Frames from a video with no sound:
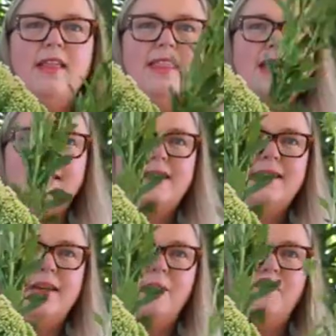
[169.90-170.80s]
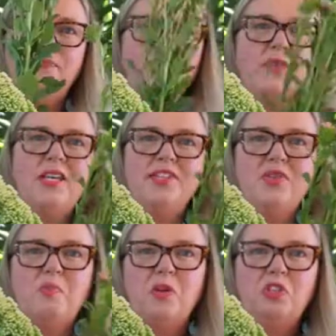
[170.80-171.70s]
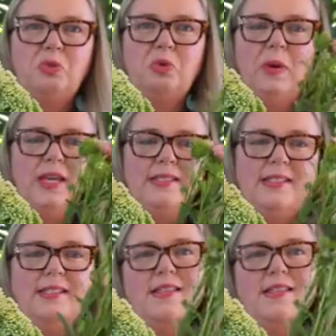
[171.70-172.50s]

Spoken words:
that stem into multiple pieces